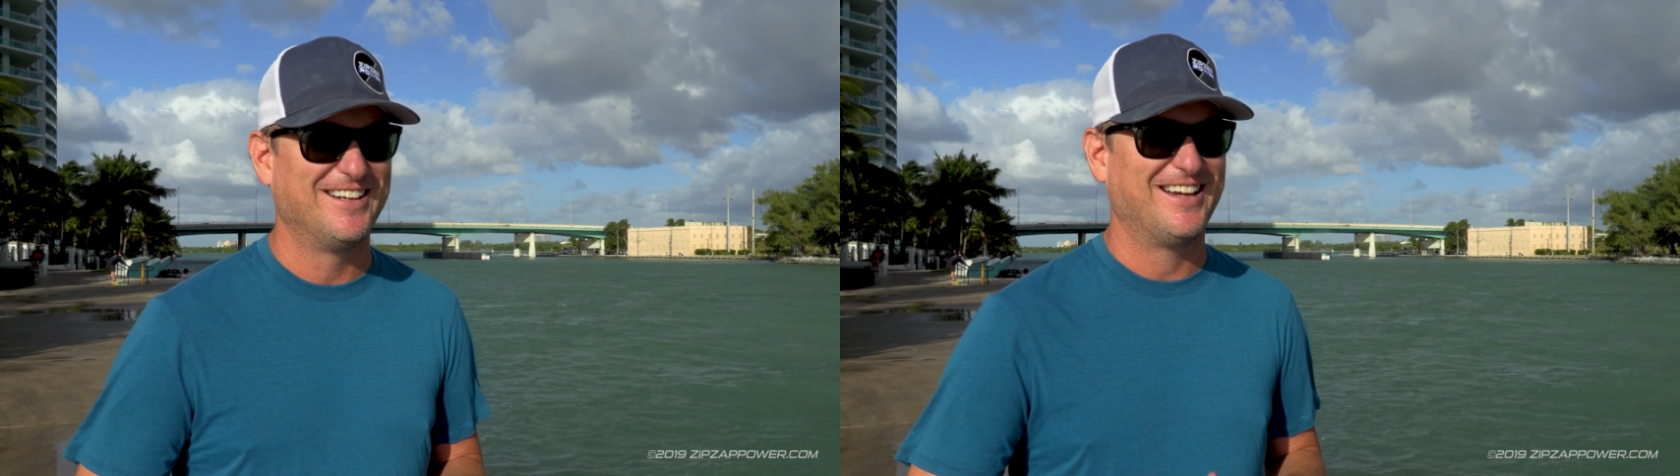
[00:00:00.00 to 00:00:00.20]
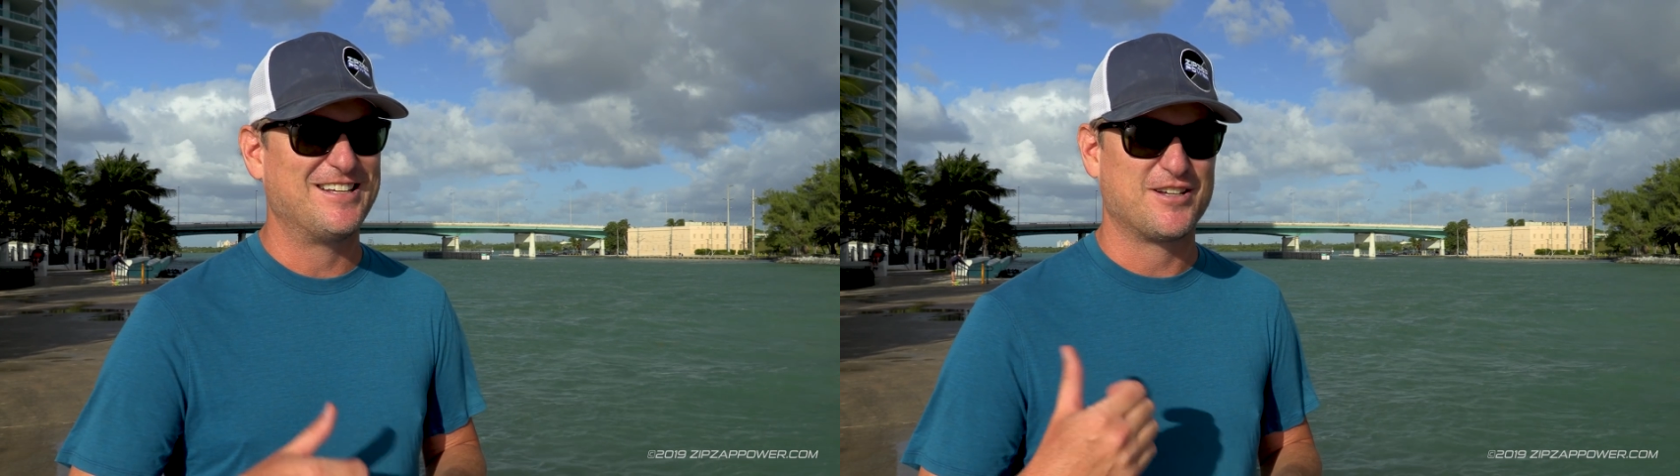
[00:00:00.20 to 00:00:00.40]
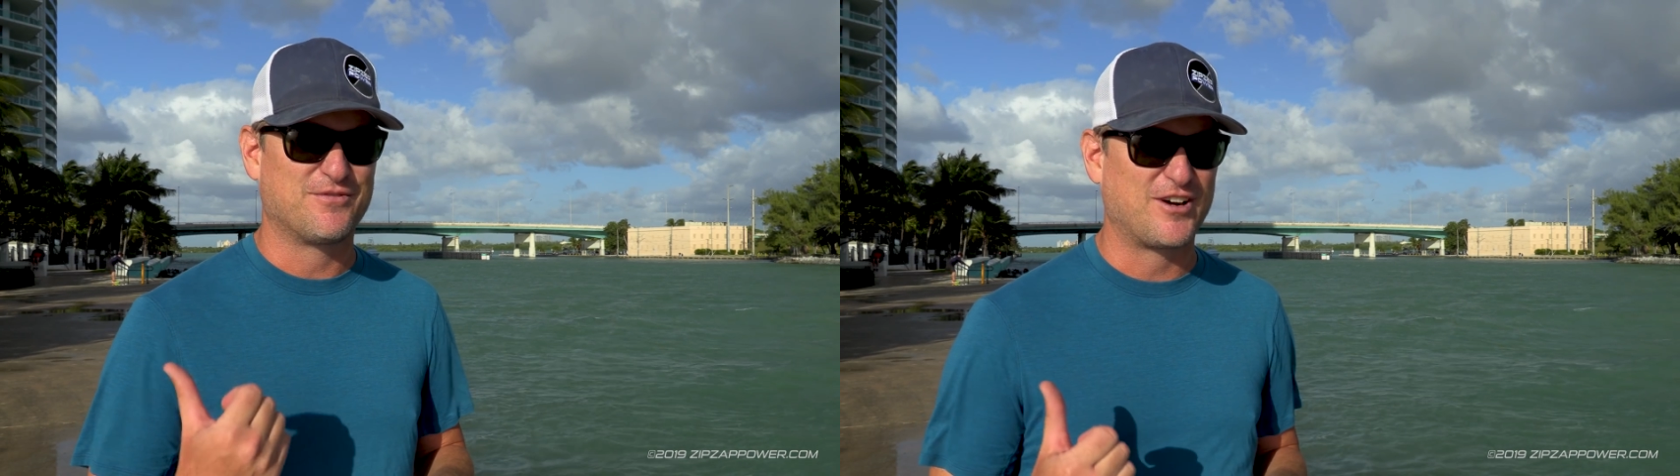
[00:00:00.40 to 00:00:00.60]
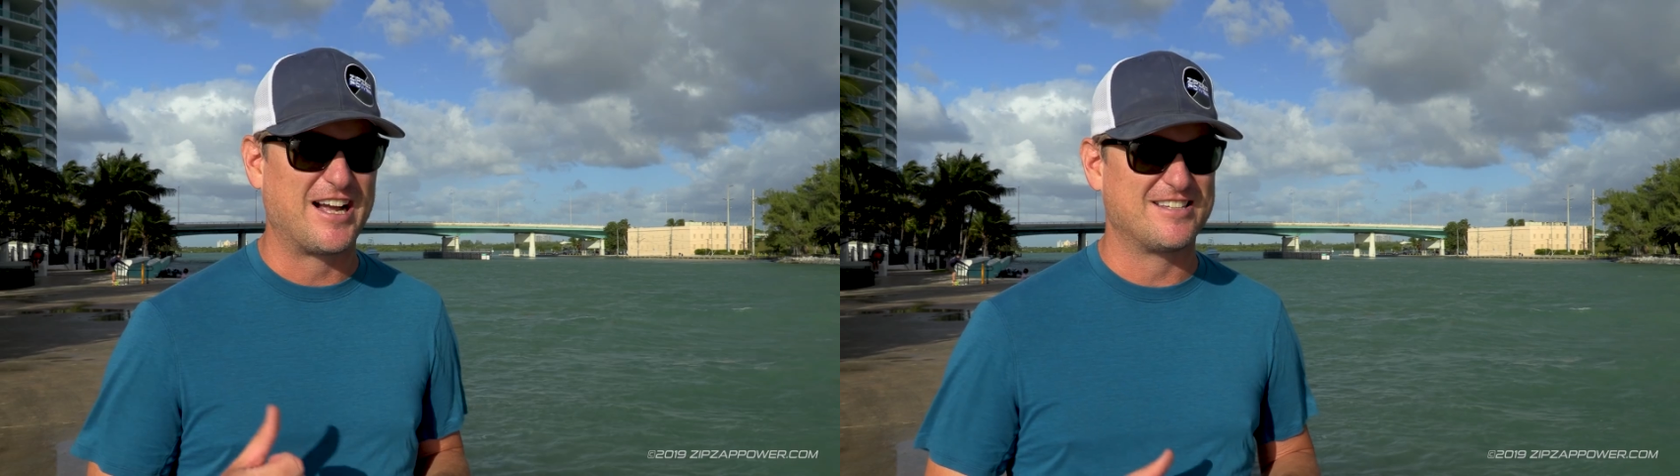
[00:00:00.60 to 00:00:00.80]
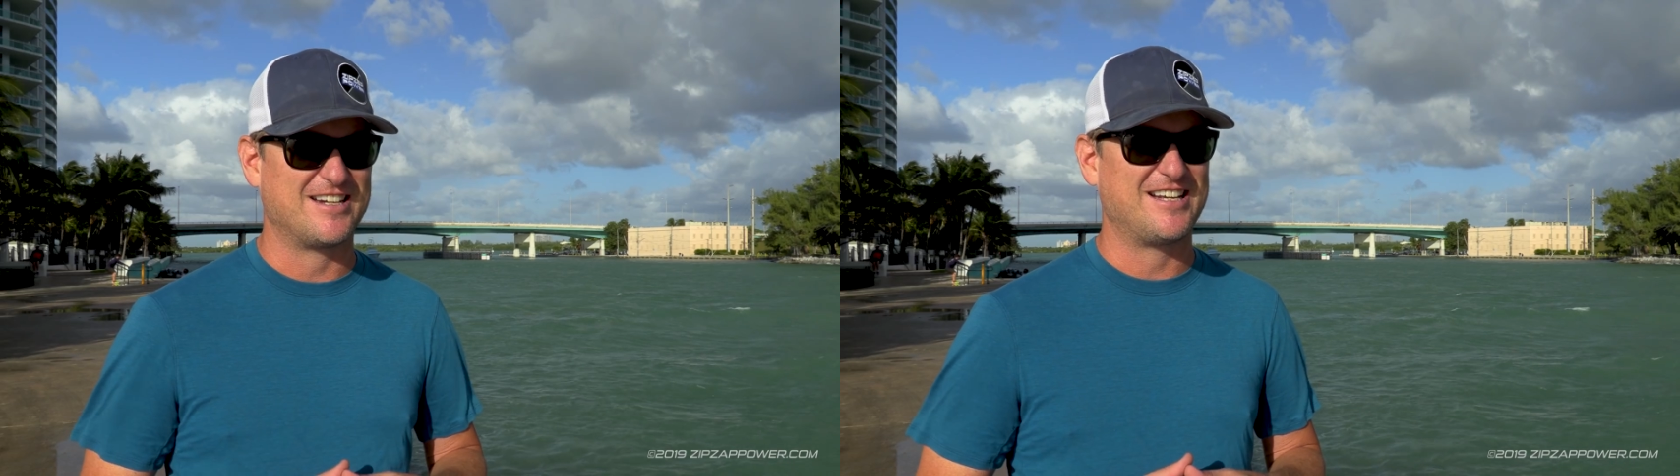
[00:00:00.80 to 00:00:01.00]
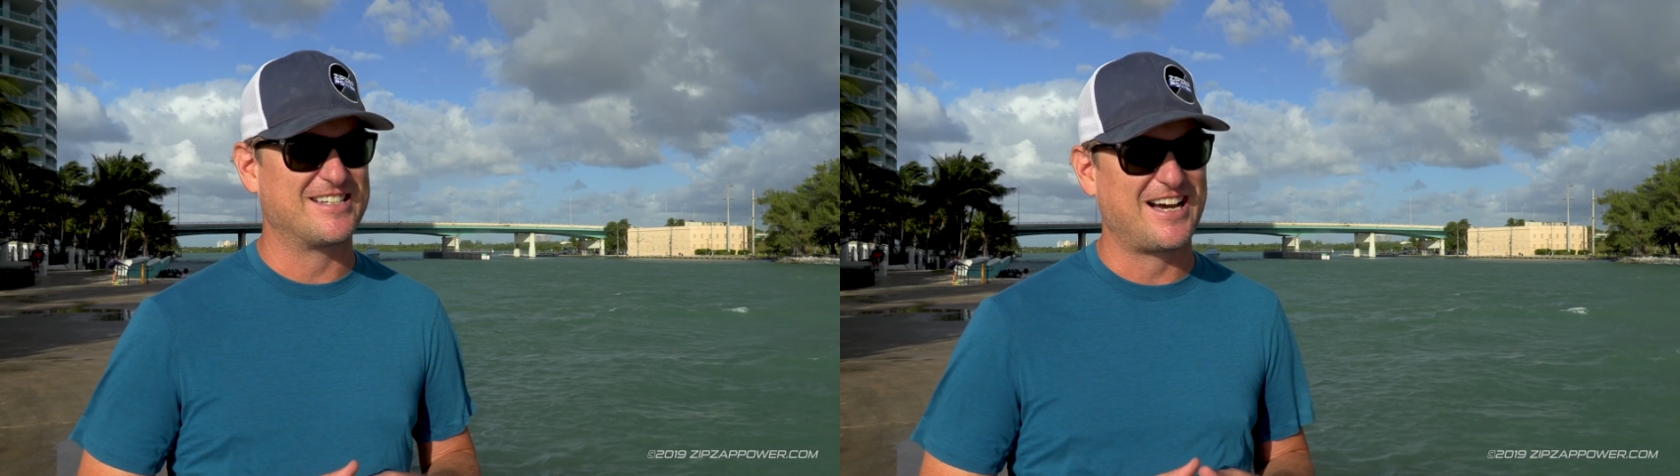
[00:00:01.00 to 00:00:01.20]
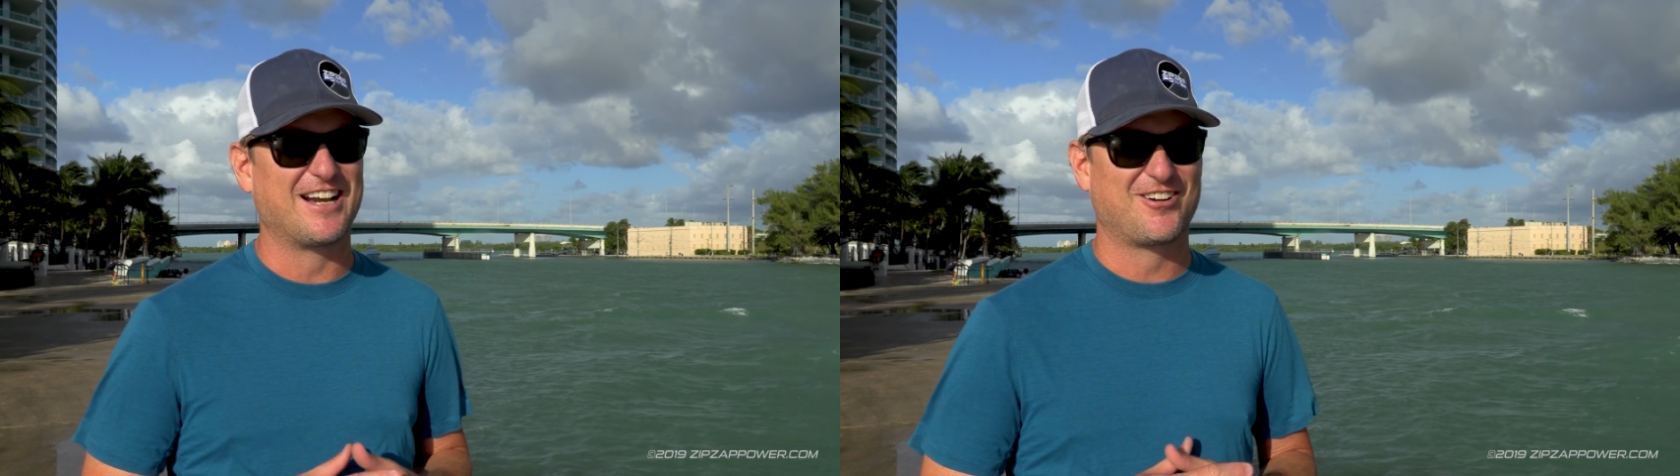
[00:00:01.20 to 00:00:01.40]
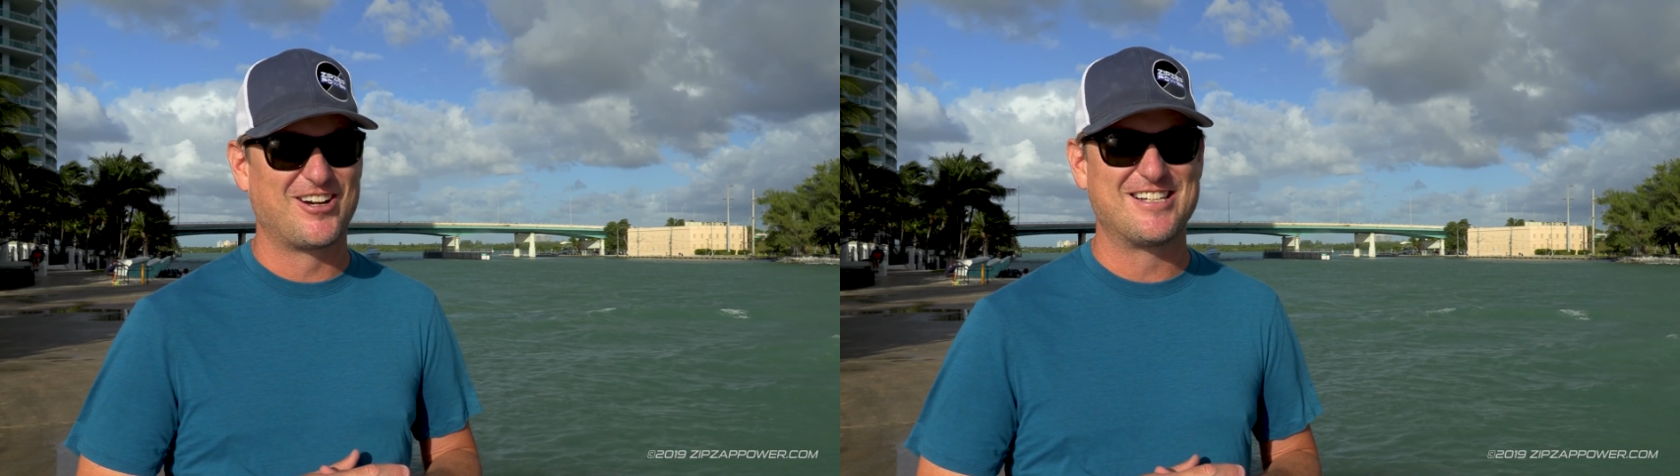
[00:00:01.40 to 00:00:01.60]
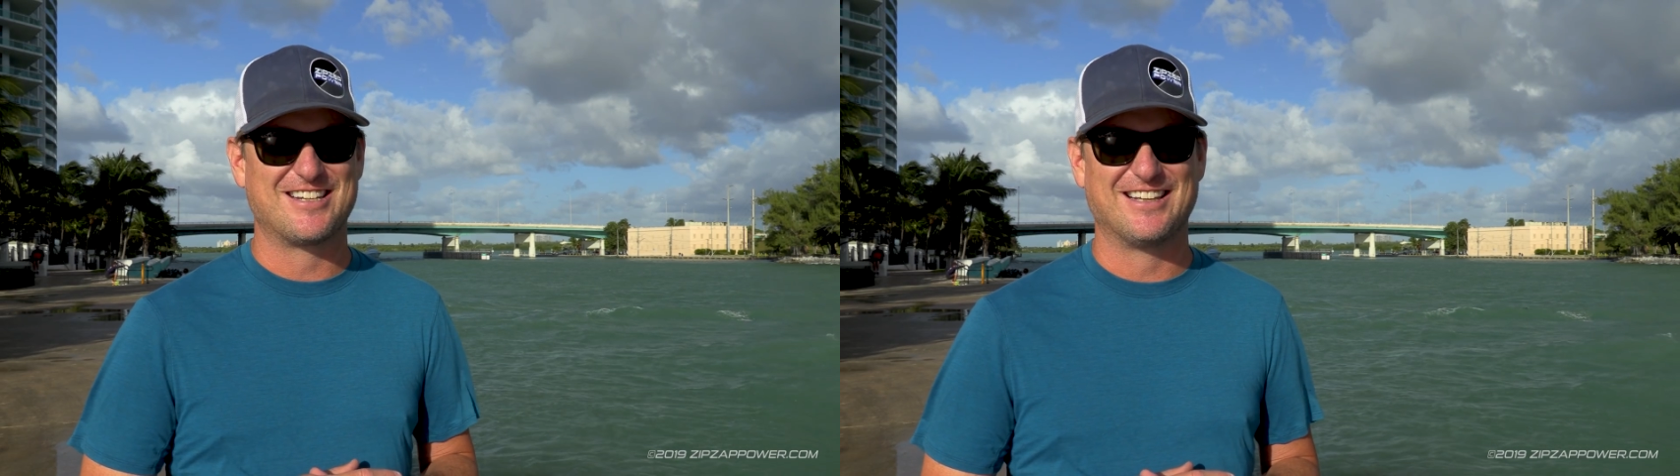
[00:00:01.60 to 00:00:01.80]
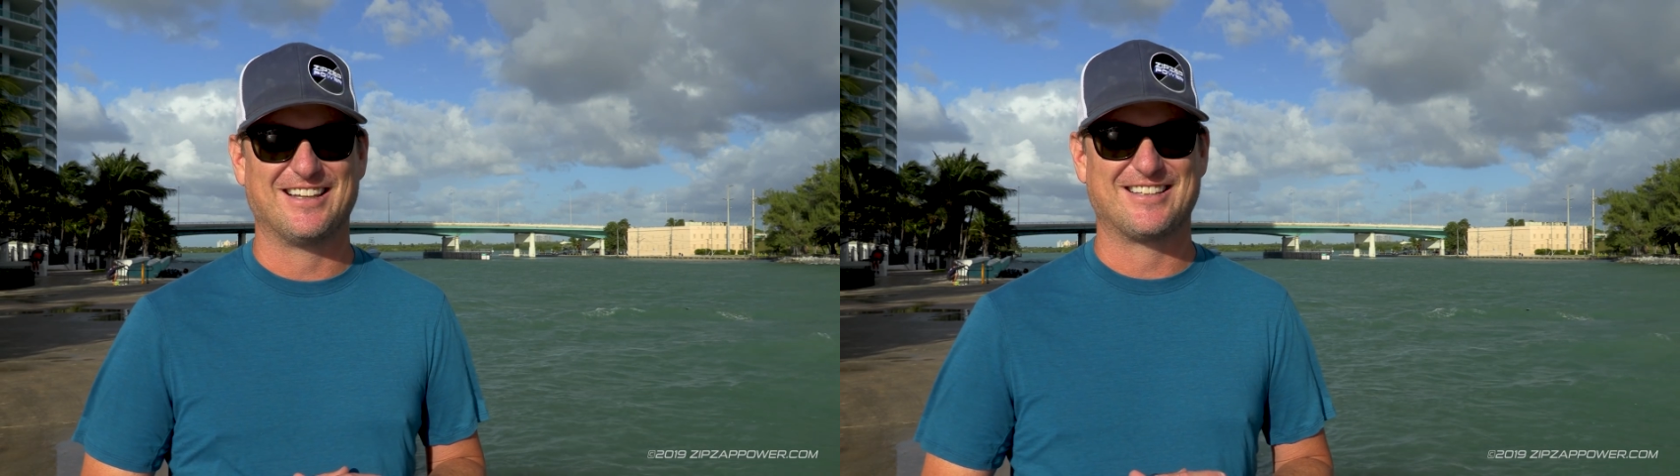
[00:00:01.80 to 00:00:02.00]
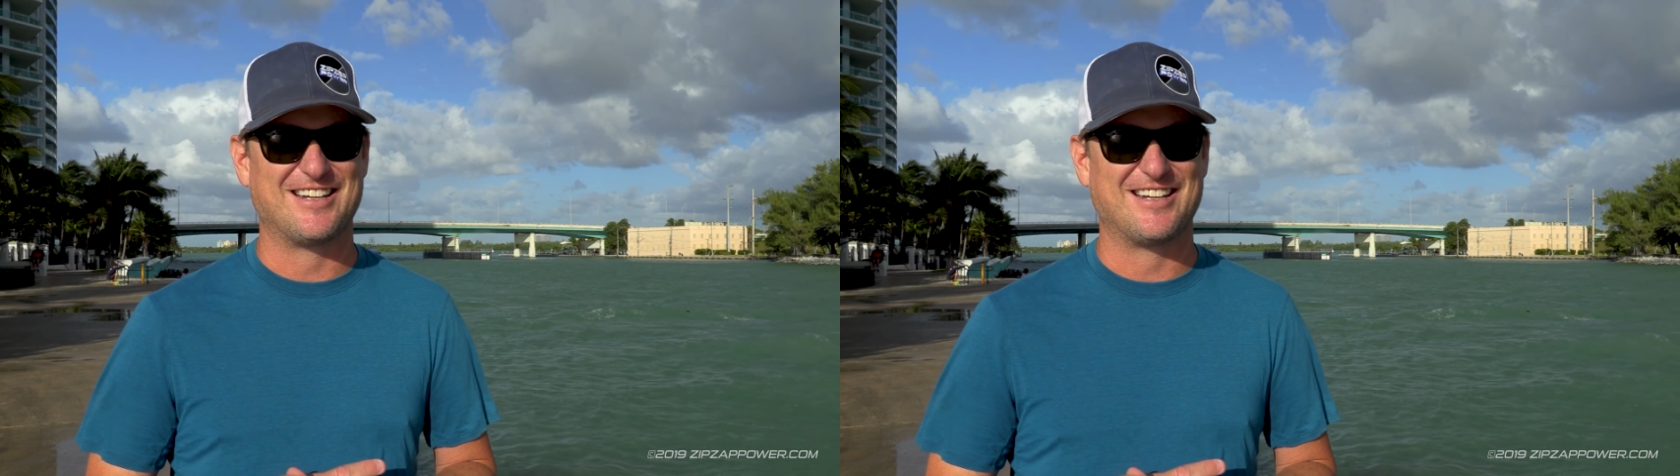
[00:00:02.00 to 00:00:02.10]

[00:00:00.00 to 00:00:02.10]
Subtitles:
is in France and he's got a crazy inlet